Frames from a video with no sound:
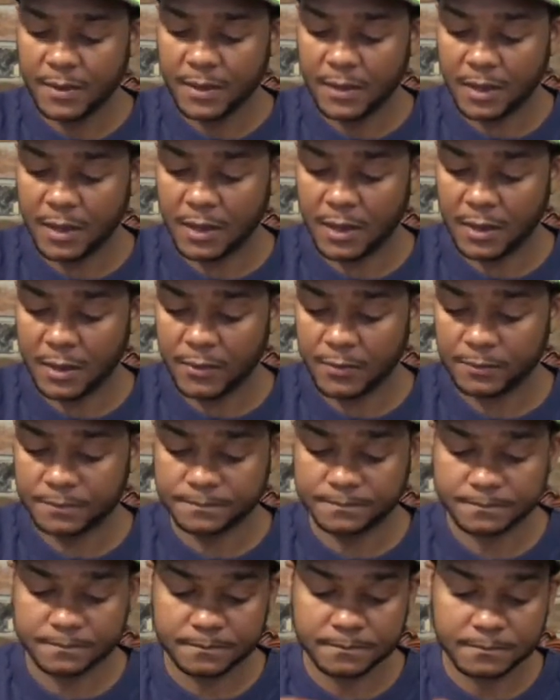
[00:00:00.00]

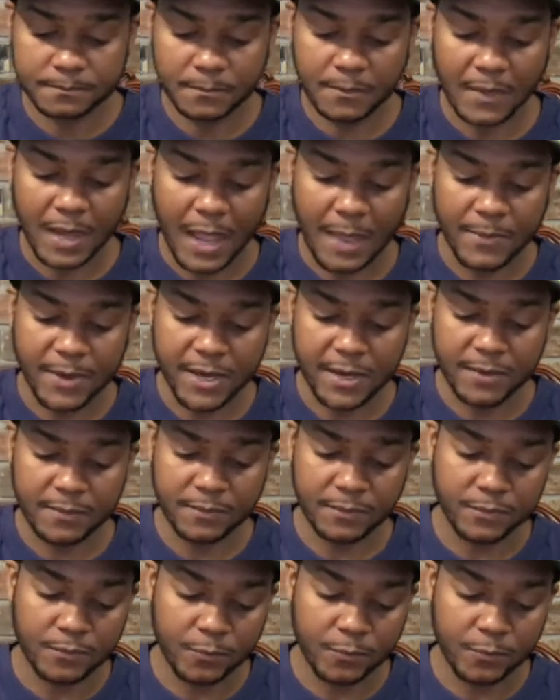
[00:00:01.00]
I mean,